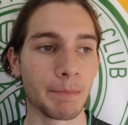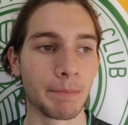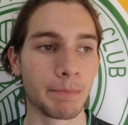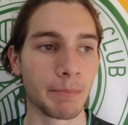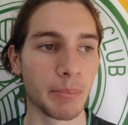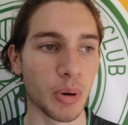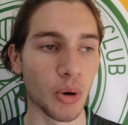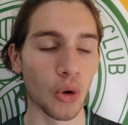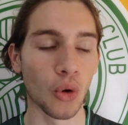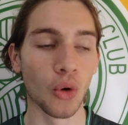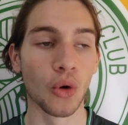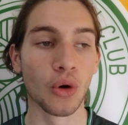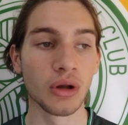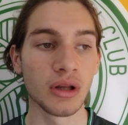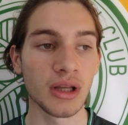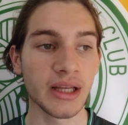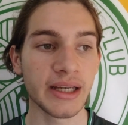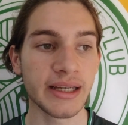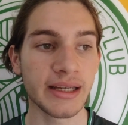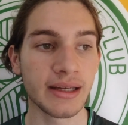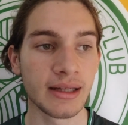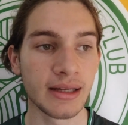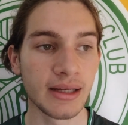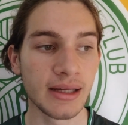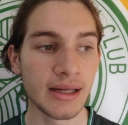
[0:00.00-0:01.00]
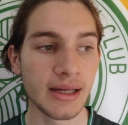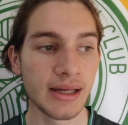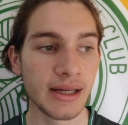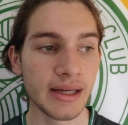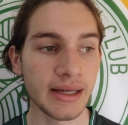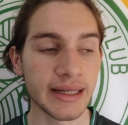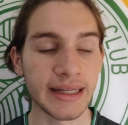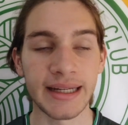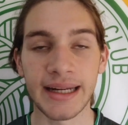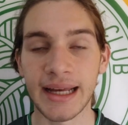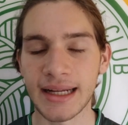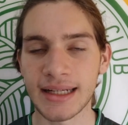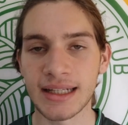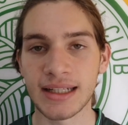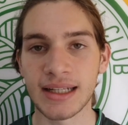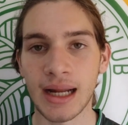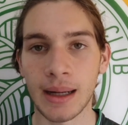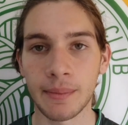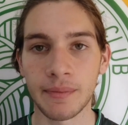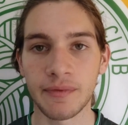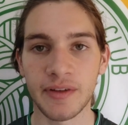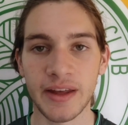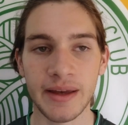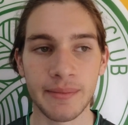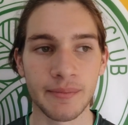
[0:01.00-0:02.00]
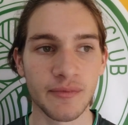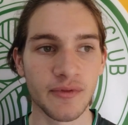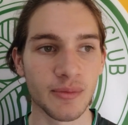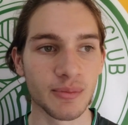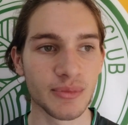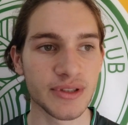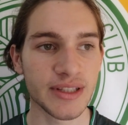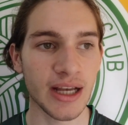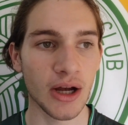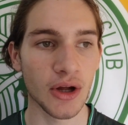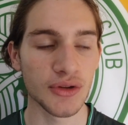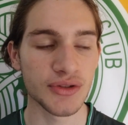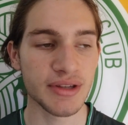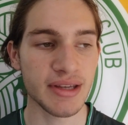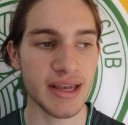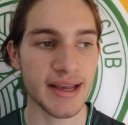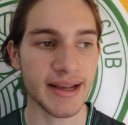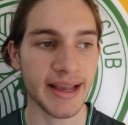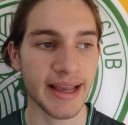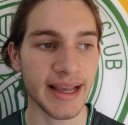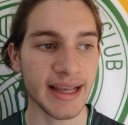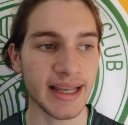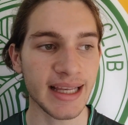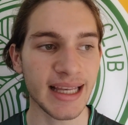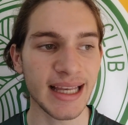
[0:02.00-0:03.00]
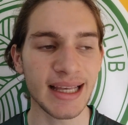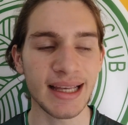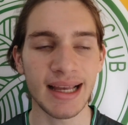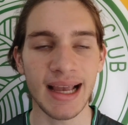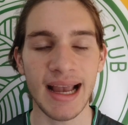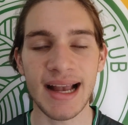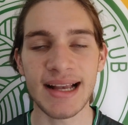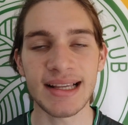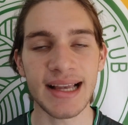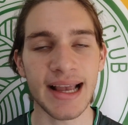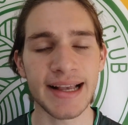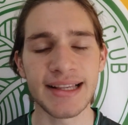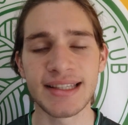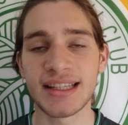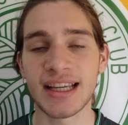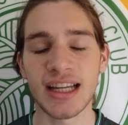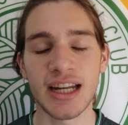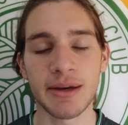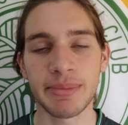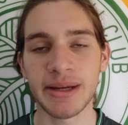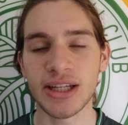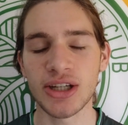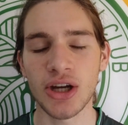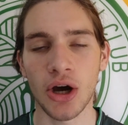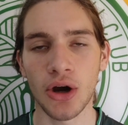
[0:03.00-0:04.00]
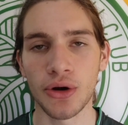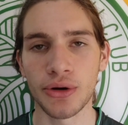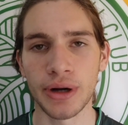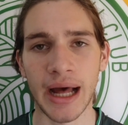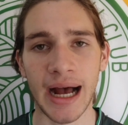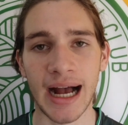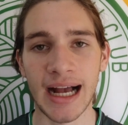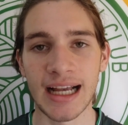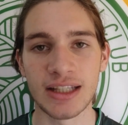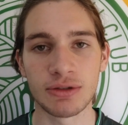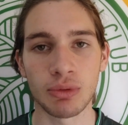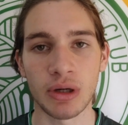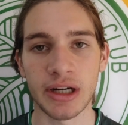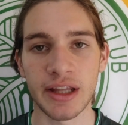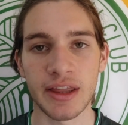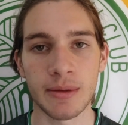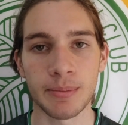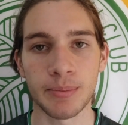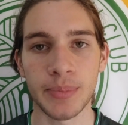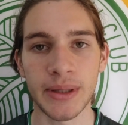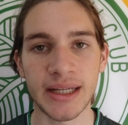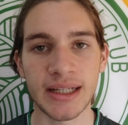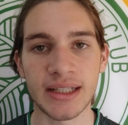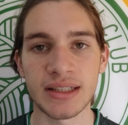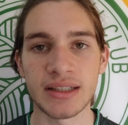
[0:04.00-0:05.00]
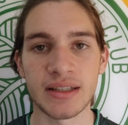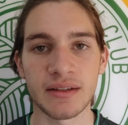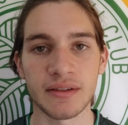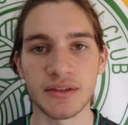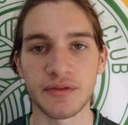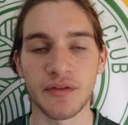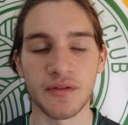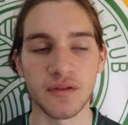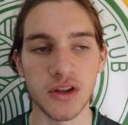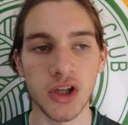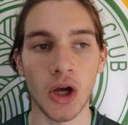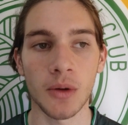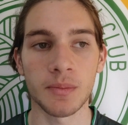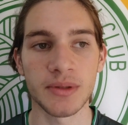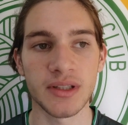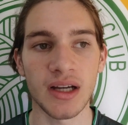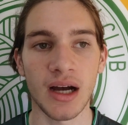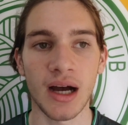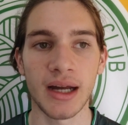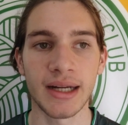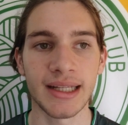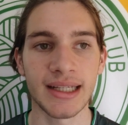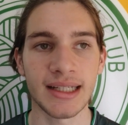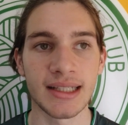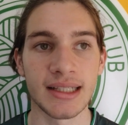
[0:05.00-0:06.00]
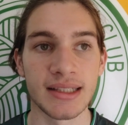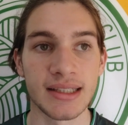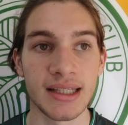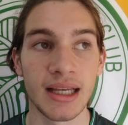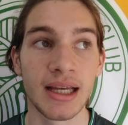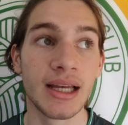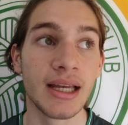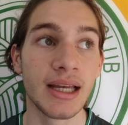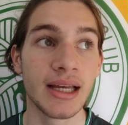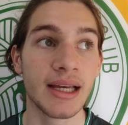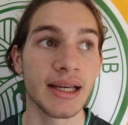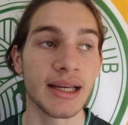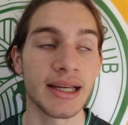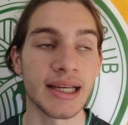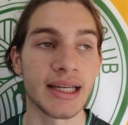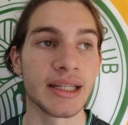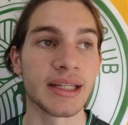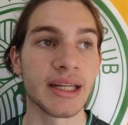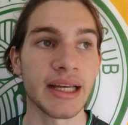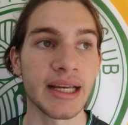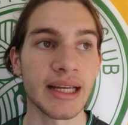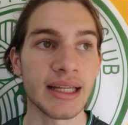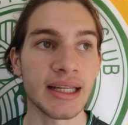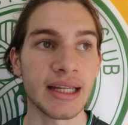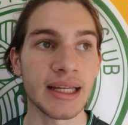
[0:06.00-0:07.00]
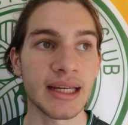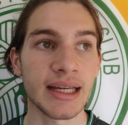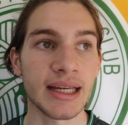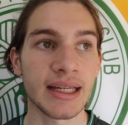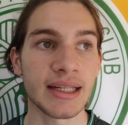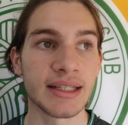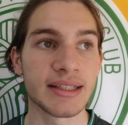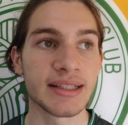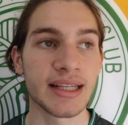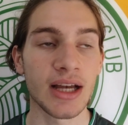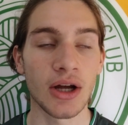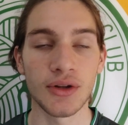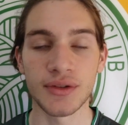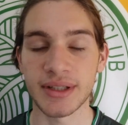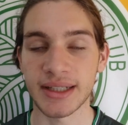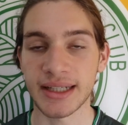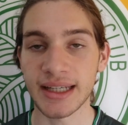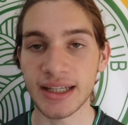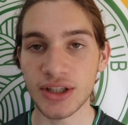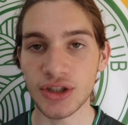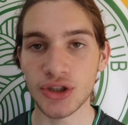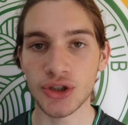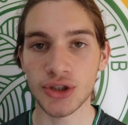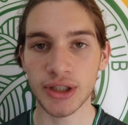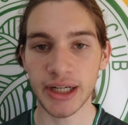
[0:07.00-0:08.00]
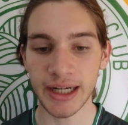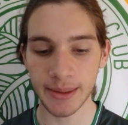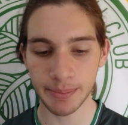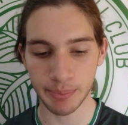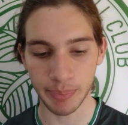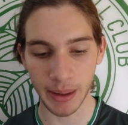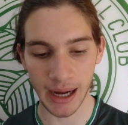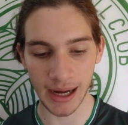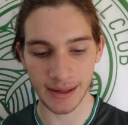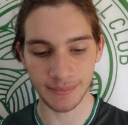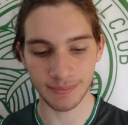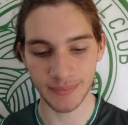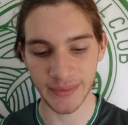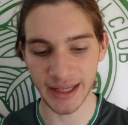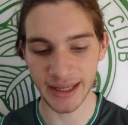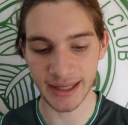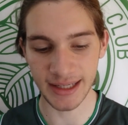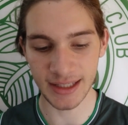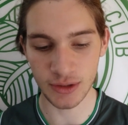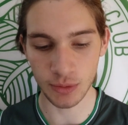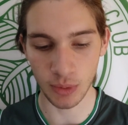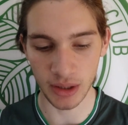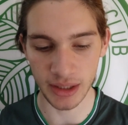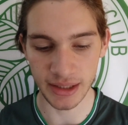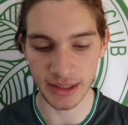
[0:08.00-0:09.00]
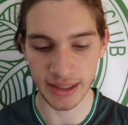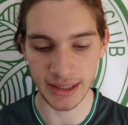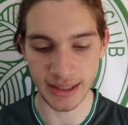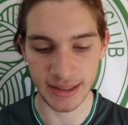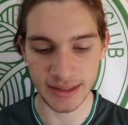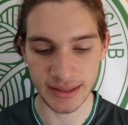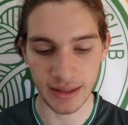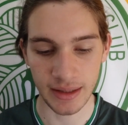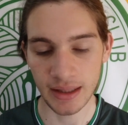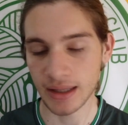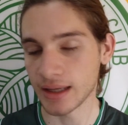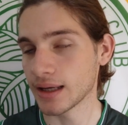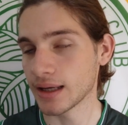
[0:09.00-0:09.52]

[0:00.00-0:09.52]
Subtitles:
poorly it ended up for him from Celtic. He's going to be known as one of the biggest flop signings in Celtic history, but it is what it is.